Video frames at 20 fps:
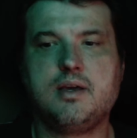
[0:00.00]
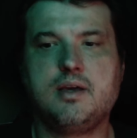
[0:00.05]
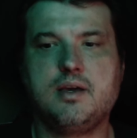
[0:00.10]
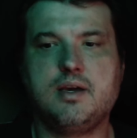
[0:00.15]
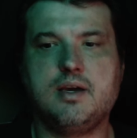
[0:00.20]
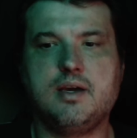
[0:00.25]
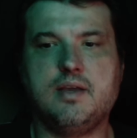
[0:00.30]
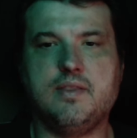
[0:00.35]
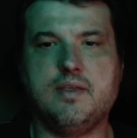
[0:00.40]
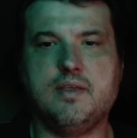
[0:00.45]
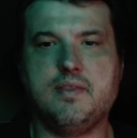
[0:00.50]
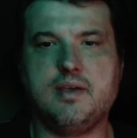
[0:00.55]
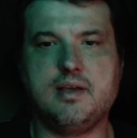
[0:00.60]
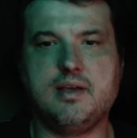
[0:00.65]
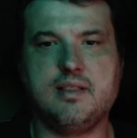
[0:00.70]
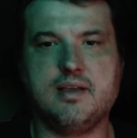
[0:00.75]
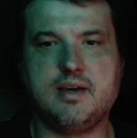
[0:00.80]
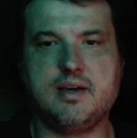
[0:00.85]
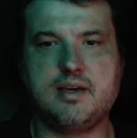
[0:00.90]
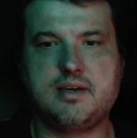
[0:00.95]
and then they
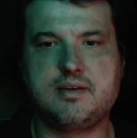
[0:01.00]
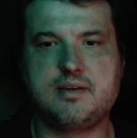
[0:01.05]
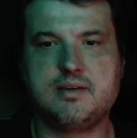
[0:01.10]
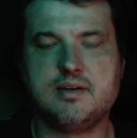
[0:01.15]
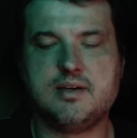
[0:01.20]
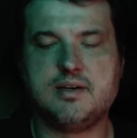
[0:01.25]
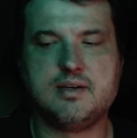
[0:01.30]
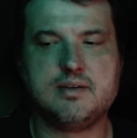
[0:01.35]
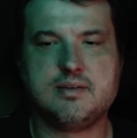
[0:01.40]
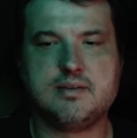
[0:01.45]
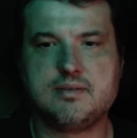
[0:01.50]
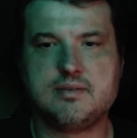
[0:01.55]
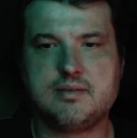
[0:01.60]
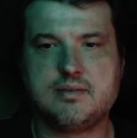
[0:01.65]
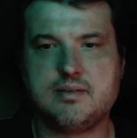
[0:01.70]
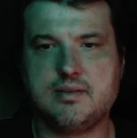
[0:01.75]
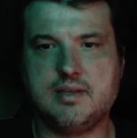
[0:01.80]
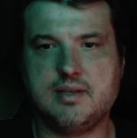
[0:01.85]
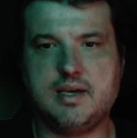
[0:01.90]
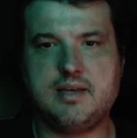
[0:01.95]
like
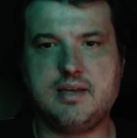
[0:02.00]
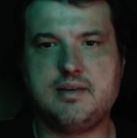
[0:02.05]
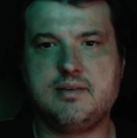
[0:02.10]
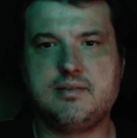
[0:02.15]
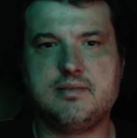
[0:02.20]
let